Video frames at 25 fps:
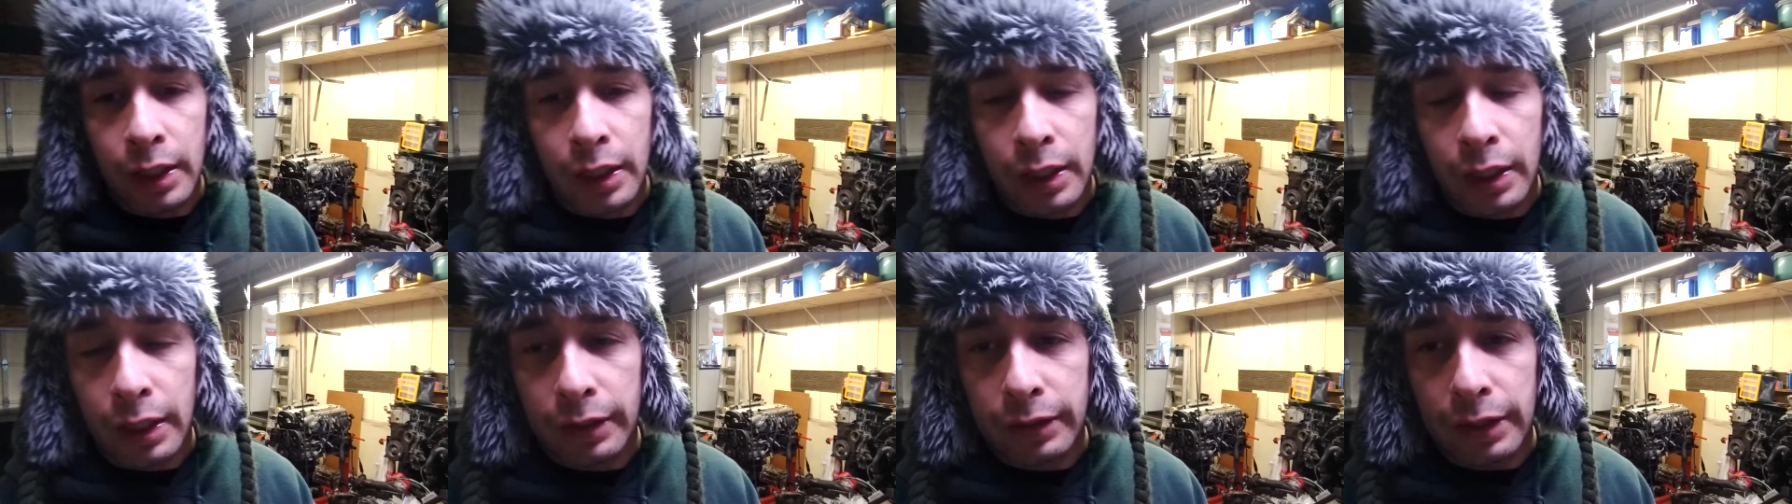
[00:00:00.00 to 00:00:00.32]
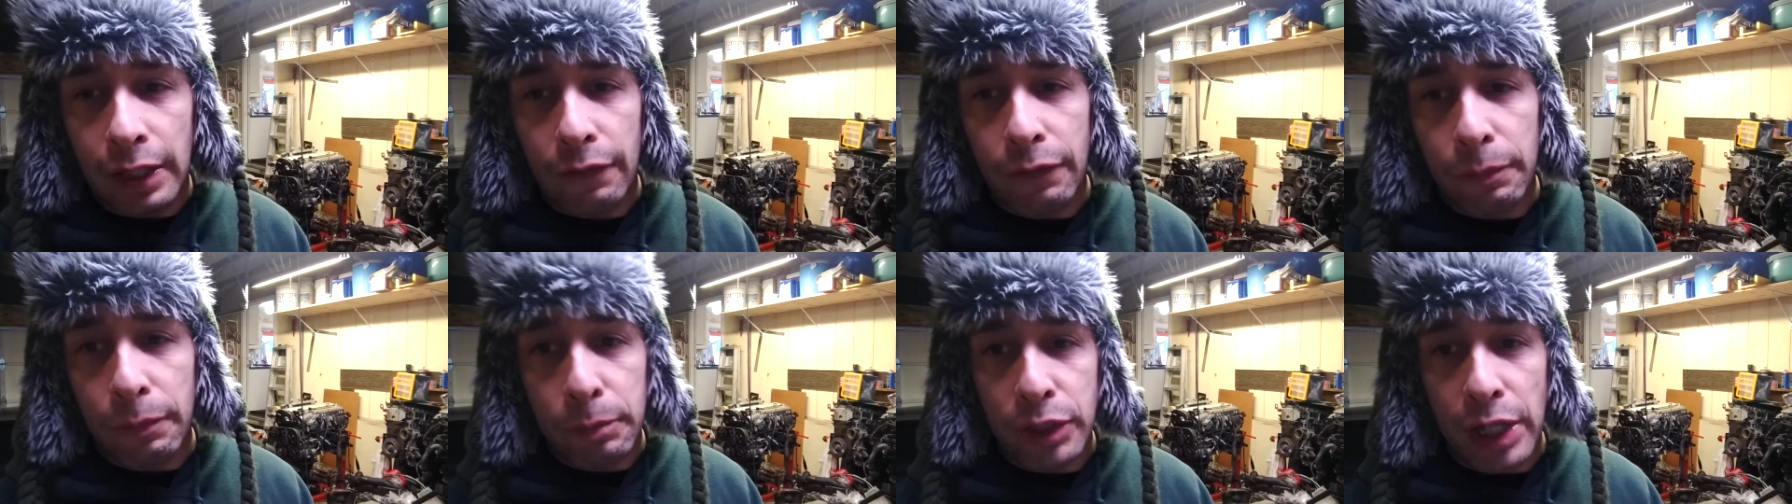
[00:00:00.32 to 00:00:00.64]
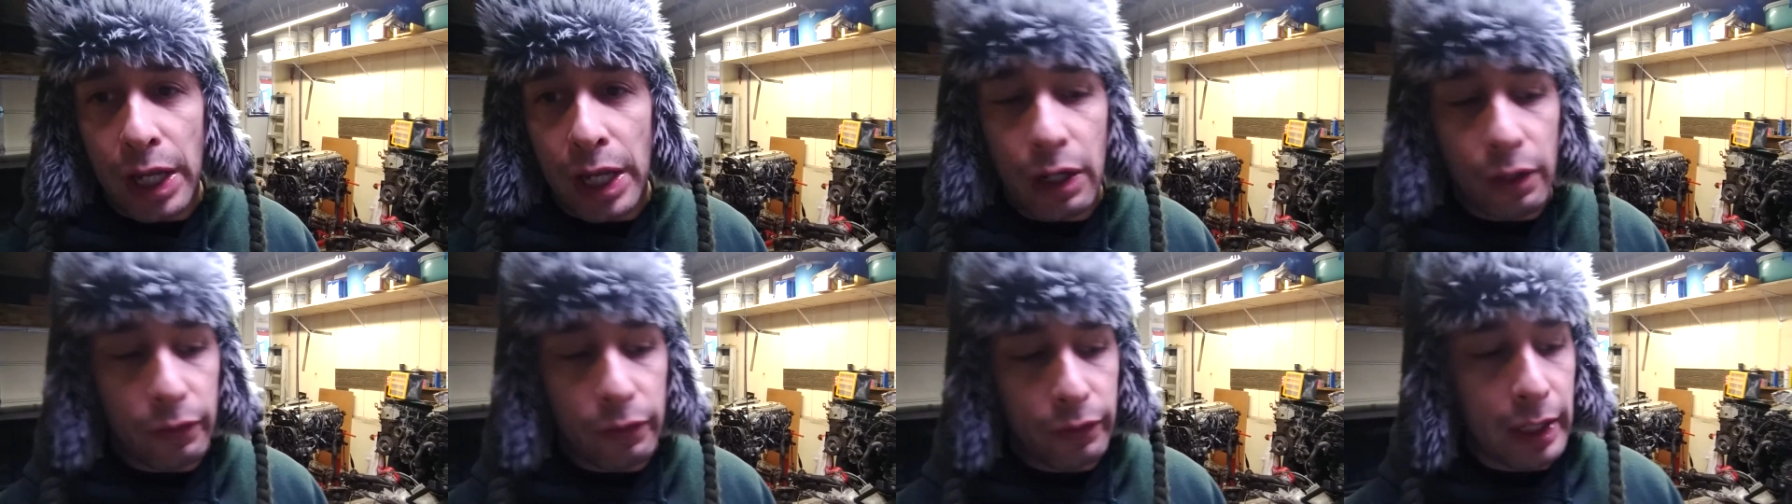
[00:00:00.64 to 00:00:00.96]
Aside from
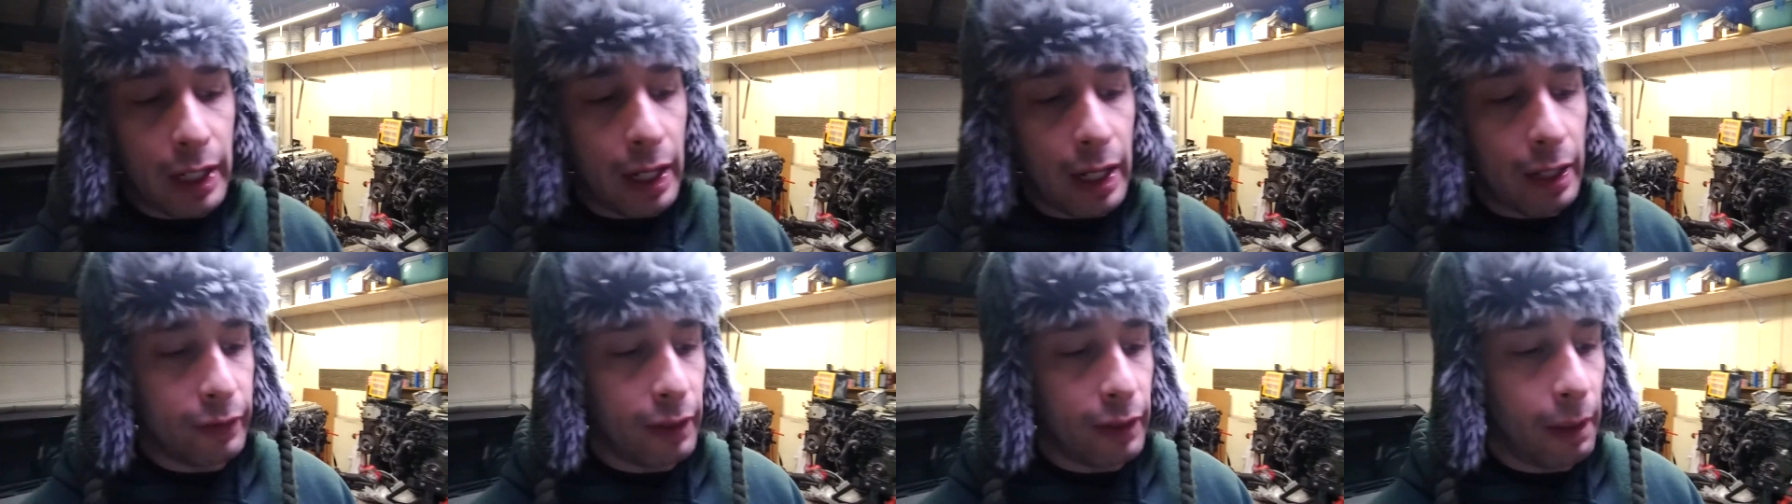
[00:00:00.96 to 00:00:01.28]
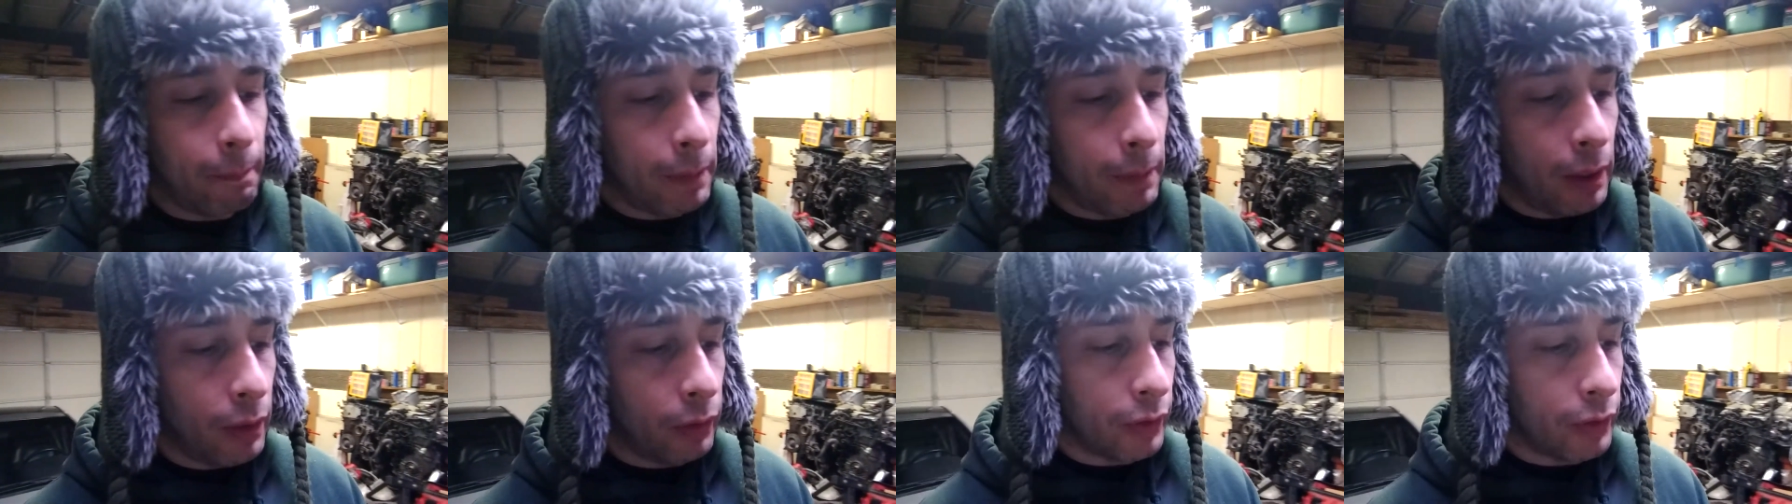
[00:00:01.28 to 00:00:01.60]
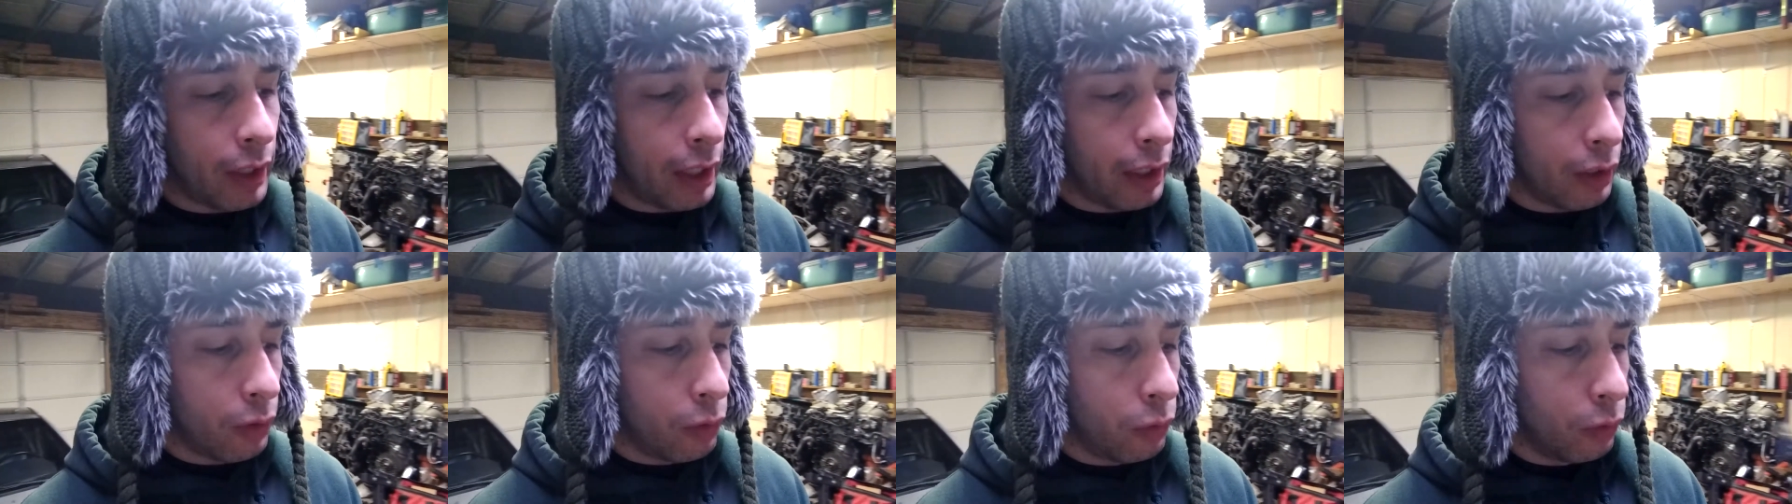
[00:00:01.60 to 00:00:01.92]
shout outs, I got something else
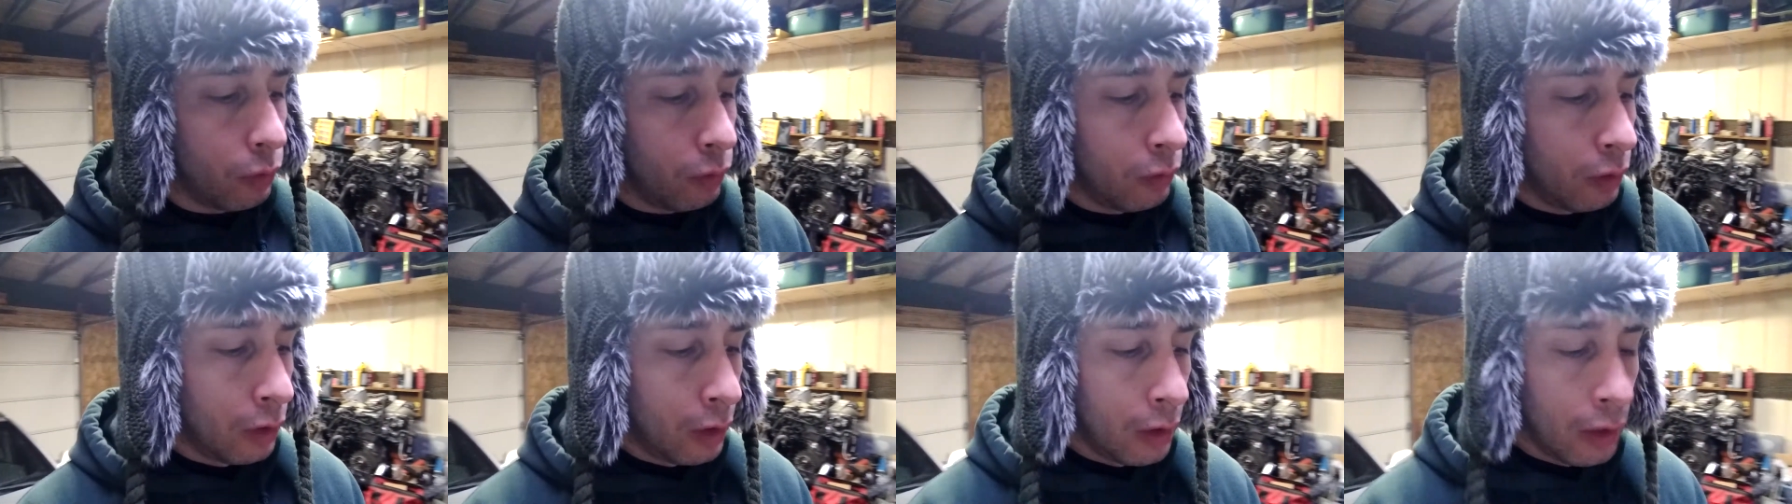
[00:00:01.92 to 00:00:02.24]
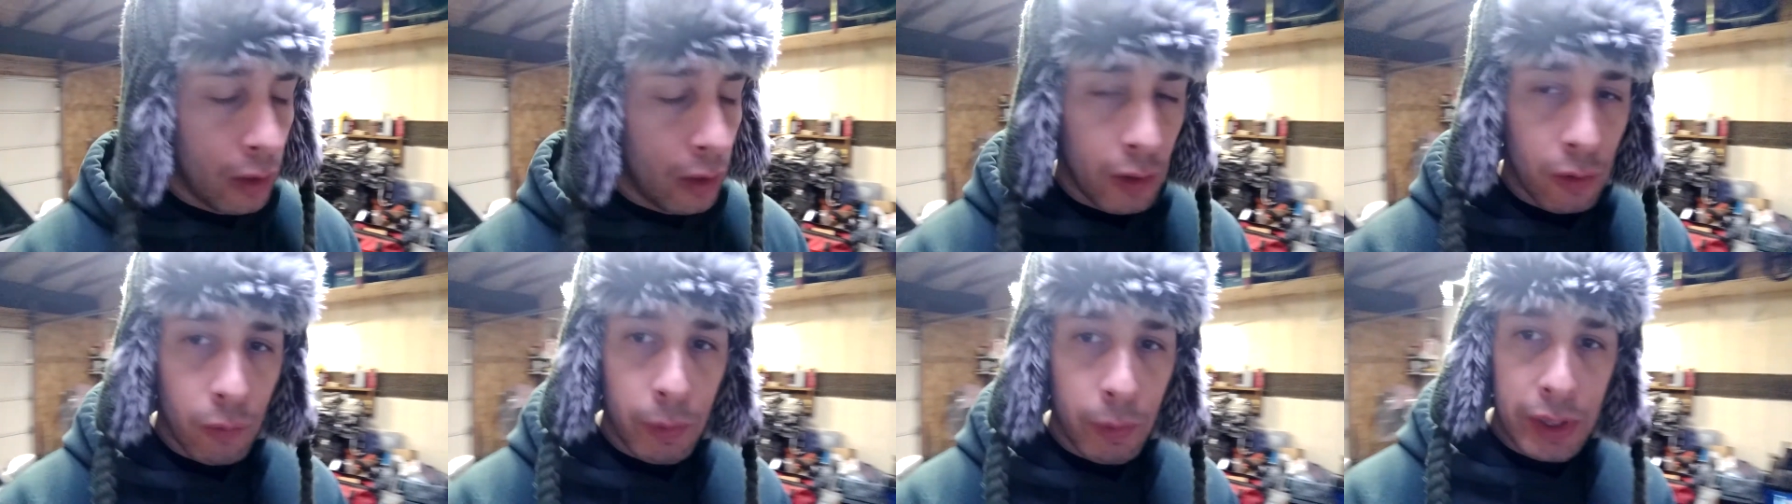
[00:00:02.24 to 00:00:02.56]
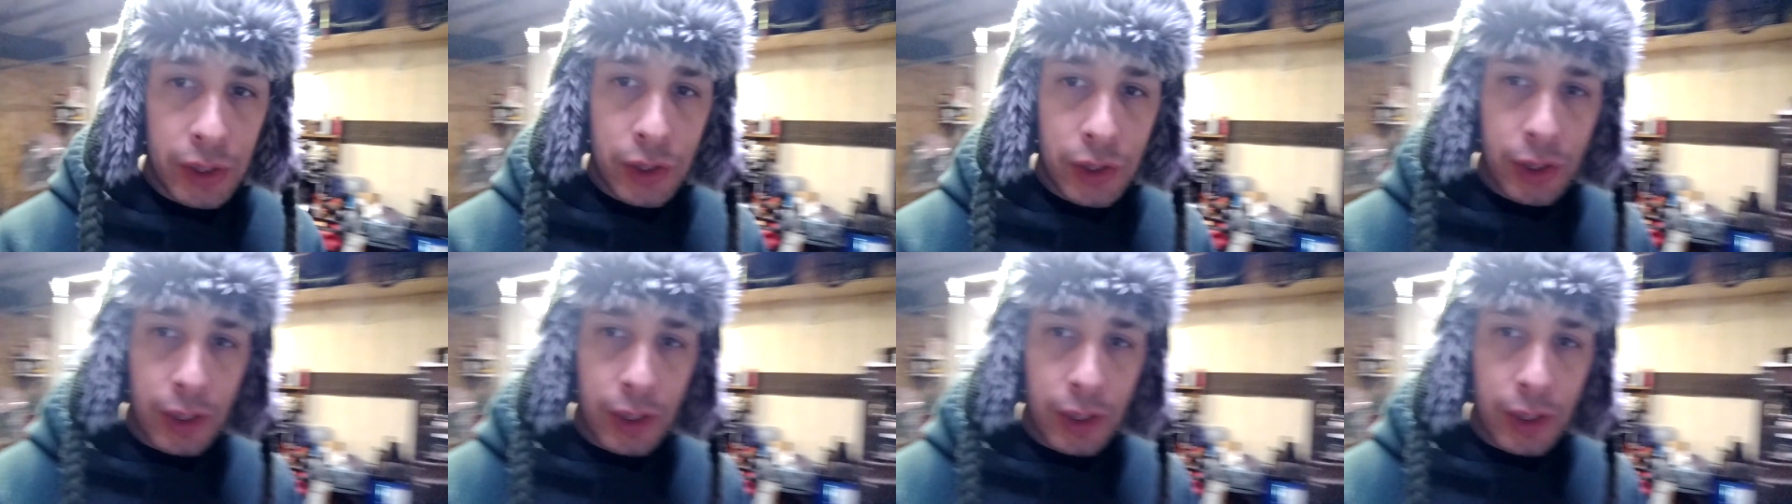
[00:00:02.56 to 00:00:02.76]
kind of cool, which